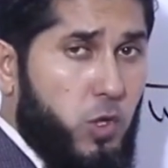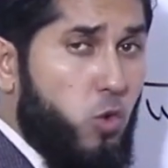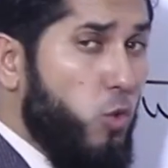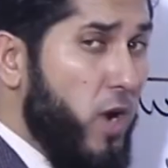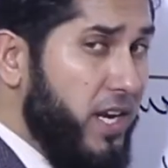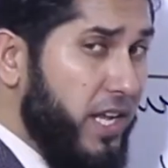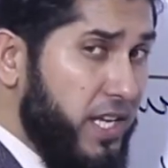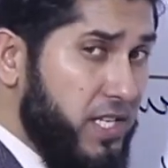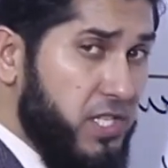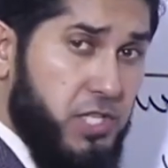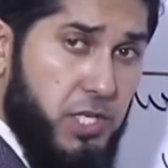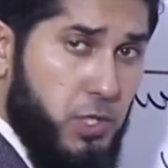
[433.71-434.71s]
What
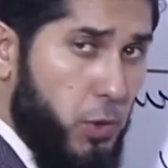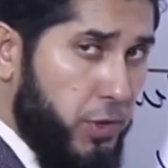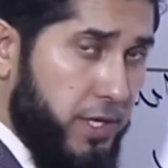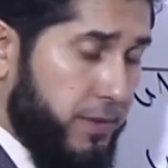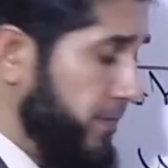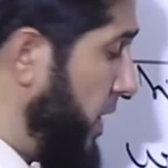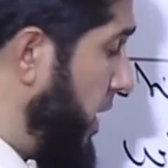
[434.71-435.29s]
is she cooking?